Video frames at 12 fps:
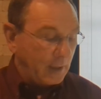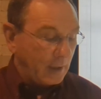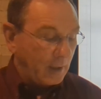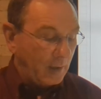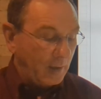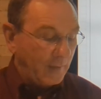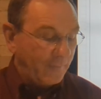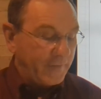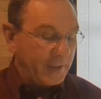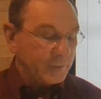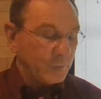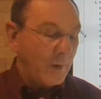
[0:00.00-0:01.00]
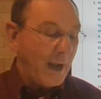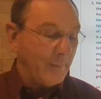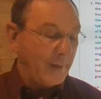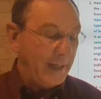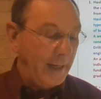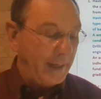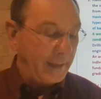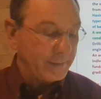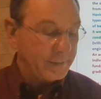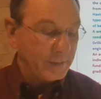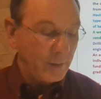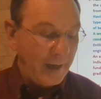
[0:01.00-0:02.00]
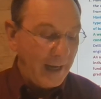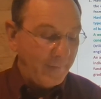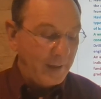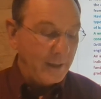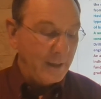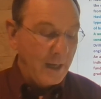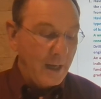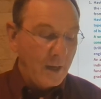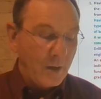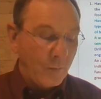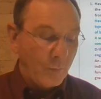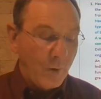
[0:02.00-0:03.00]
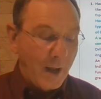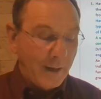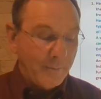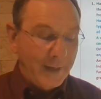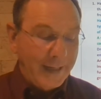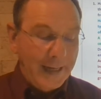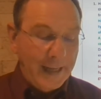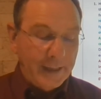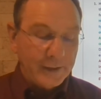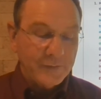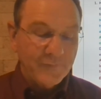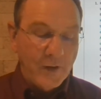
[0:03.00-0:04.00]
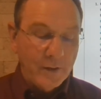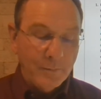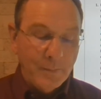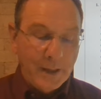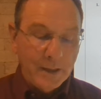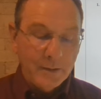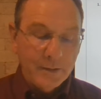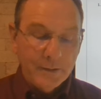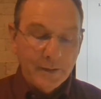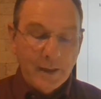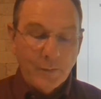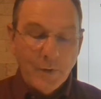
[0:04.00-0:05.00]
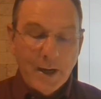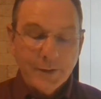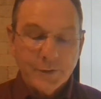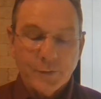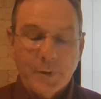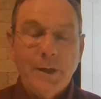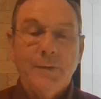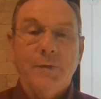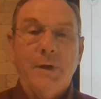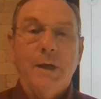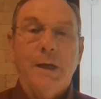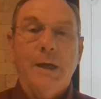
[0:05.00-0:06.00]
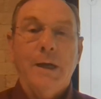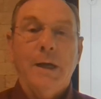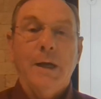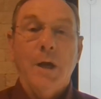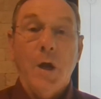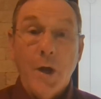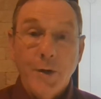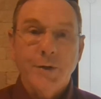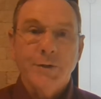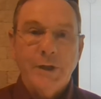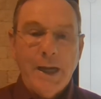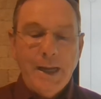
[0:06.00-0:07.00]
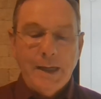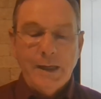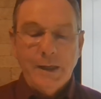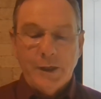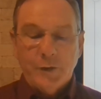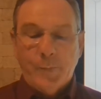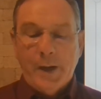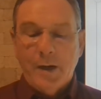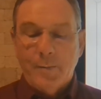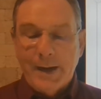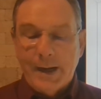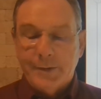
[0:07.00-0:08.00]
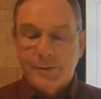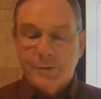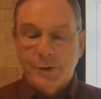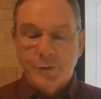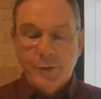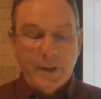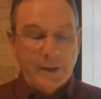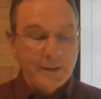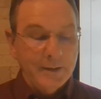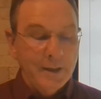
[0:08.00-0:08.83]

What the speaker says: of this rock mechanics. So having rock mechanics fundamental and rock strength understanding is paramount to drilling.